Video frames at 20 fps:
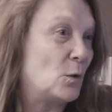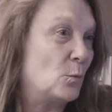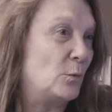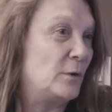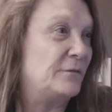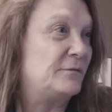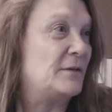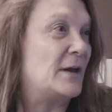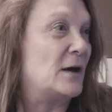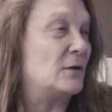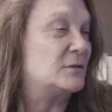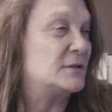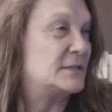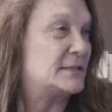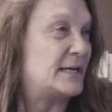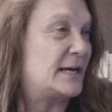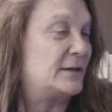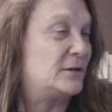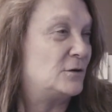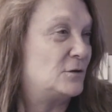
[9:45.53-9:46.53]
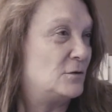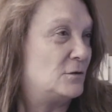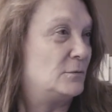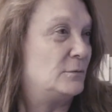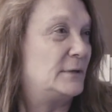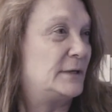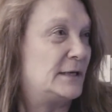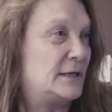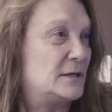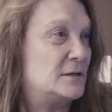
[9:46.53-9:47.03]
We've now decided who
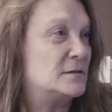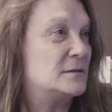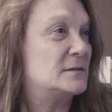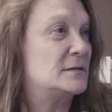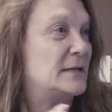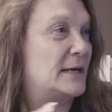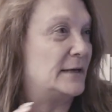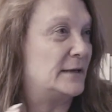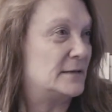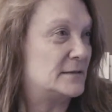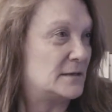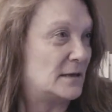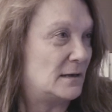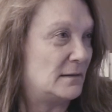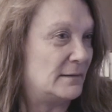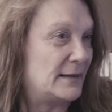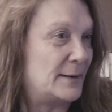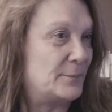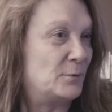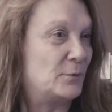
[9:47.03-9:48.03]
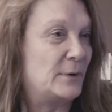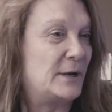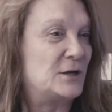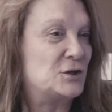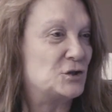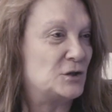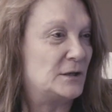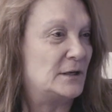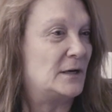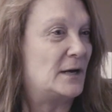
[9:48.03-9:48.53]
it is, and it's a
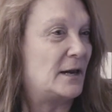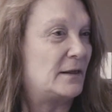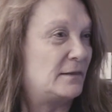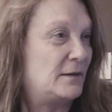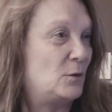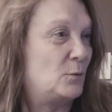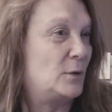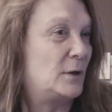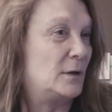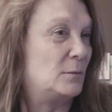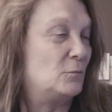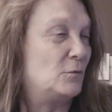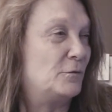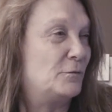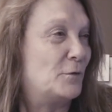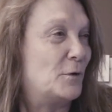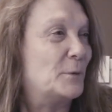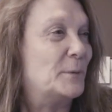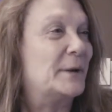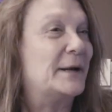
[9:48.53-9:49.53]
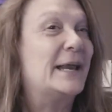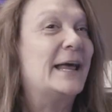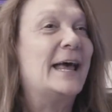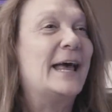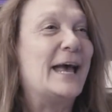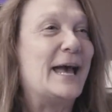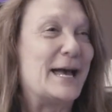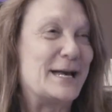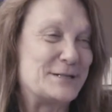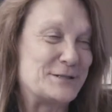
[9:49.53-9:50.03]
collaboration, and I think we can move forward
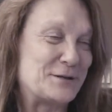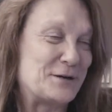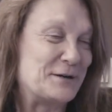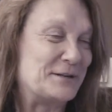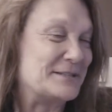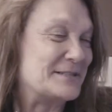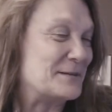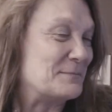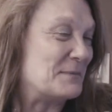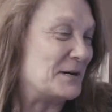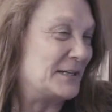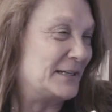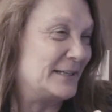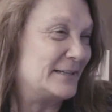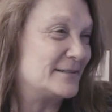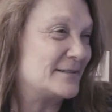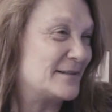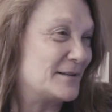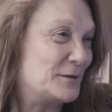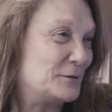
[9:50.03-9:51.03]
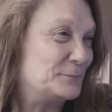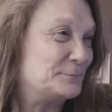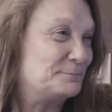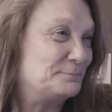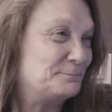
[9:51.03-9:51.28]
as long as the money is there.